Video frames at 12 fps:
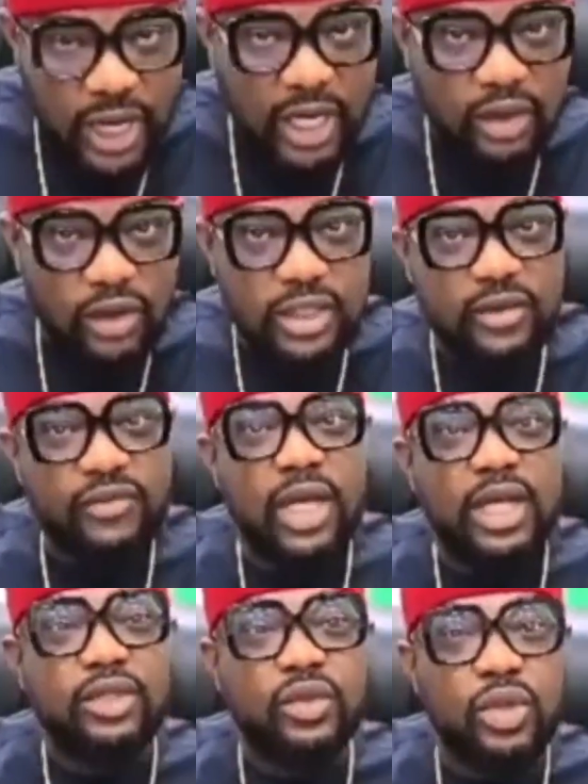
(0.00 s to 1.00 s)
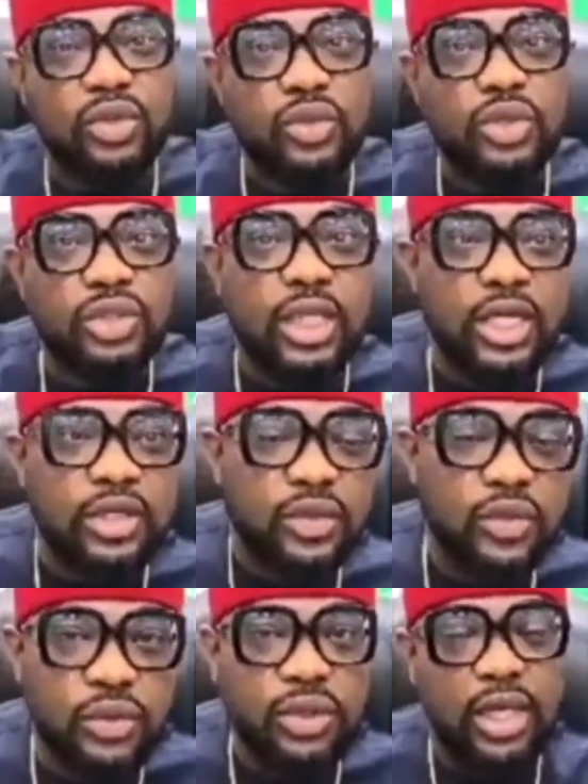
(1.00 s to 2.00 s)
High Court have now introduced a
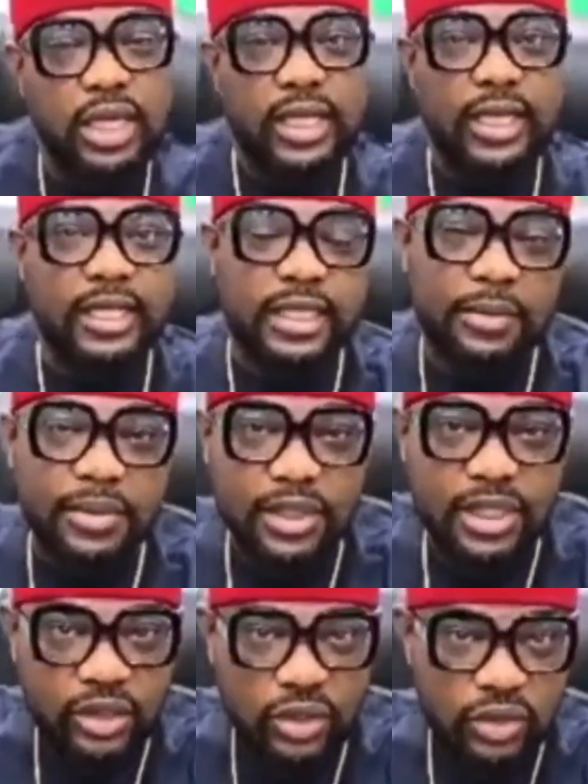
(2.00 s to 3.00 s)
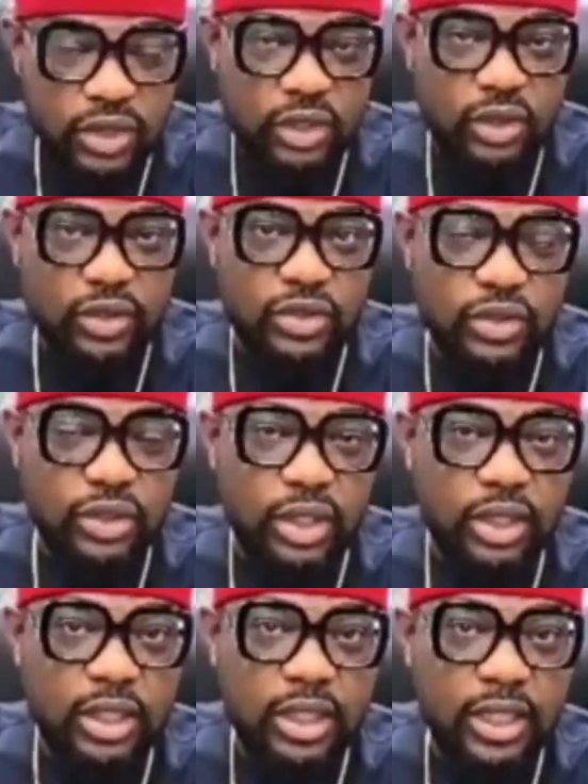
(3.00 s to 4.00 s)
new interpretation to the
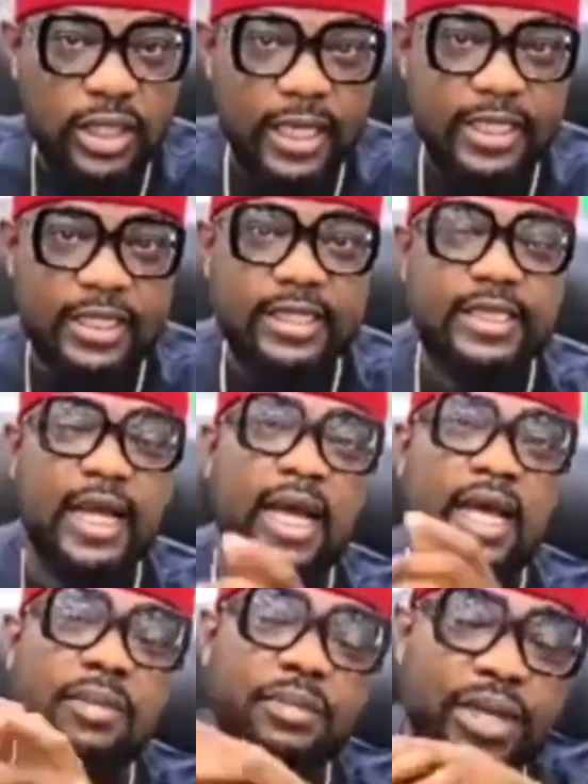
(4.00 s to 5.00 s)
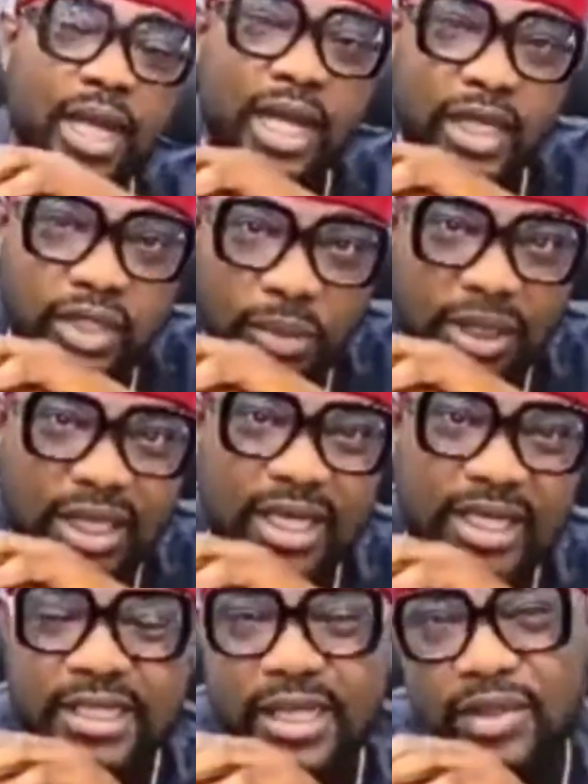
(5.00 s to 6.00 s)
Constitution that it is now a pre-election matter
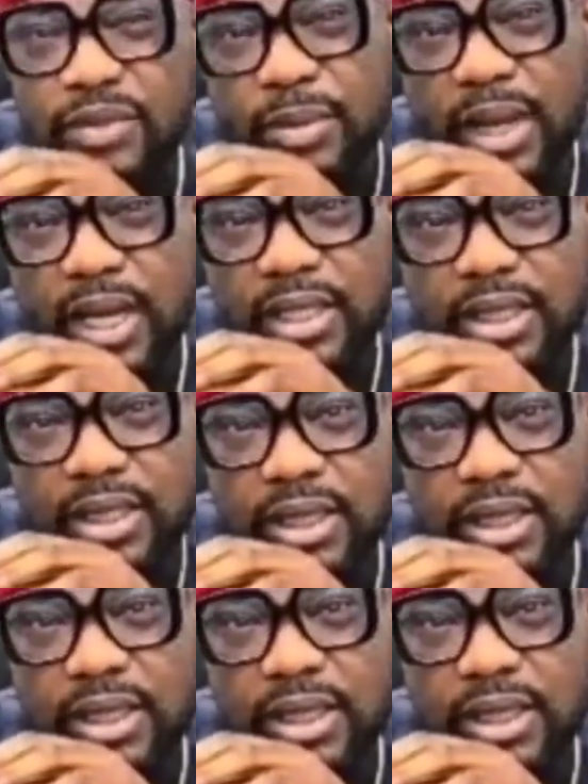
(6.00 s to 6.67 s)
that is starting bad.